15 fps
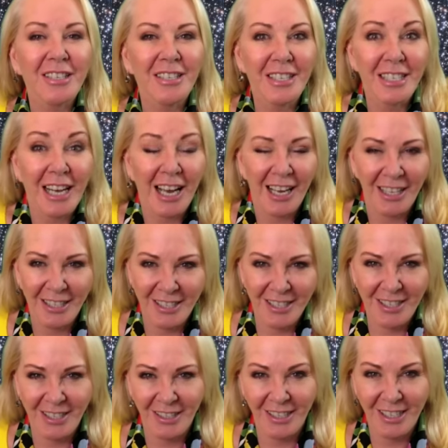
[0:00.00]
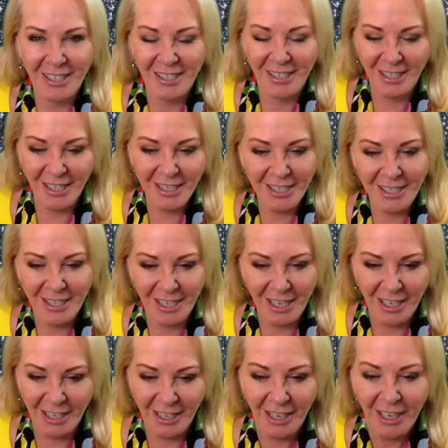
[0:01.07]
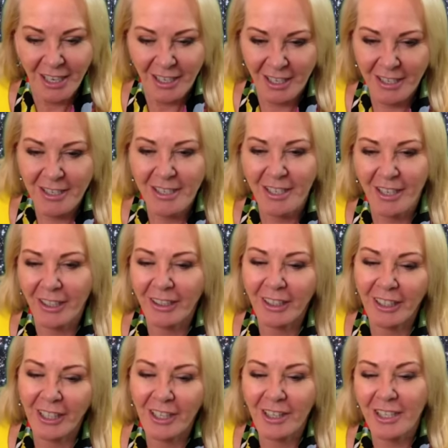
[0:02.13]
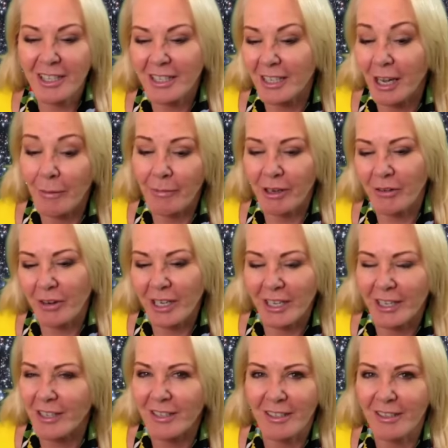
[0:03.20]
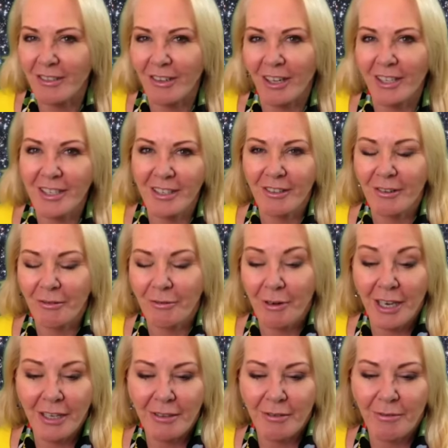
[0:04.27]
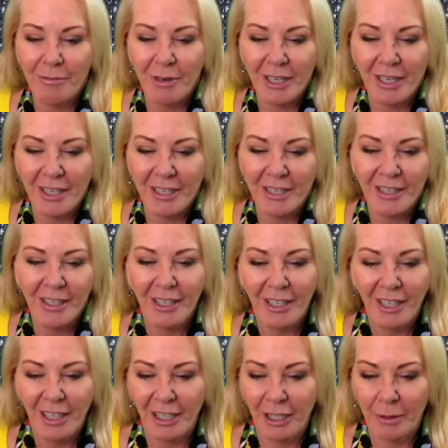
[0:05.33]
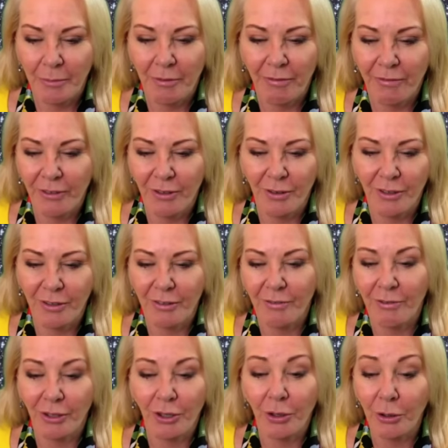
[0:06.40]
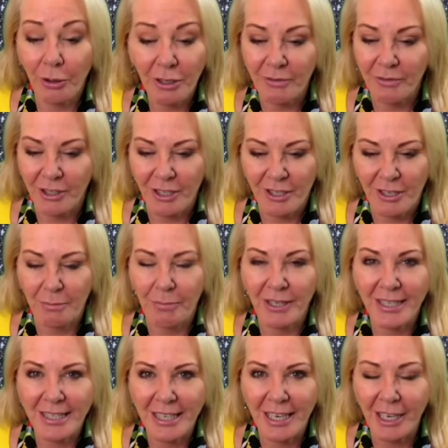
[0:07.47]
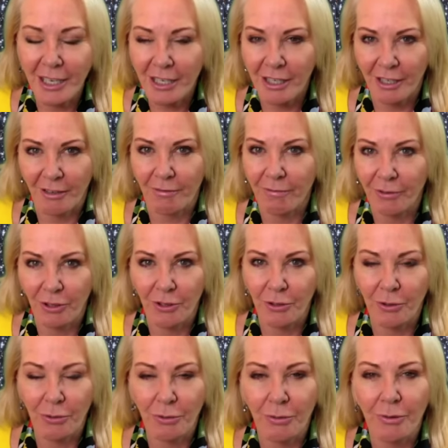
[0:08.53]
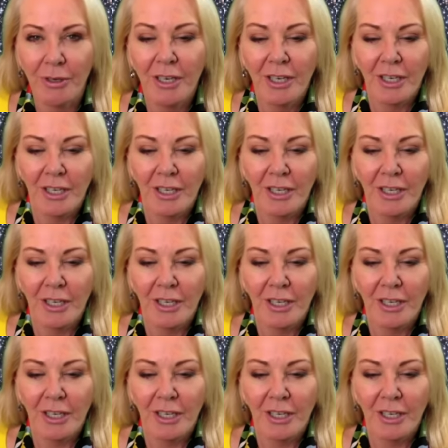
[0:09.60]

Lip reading: starts. So let's see. There's certainly this coming week is a great week for all of us, and particularly for you,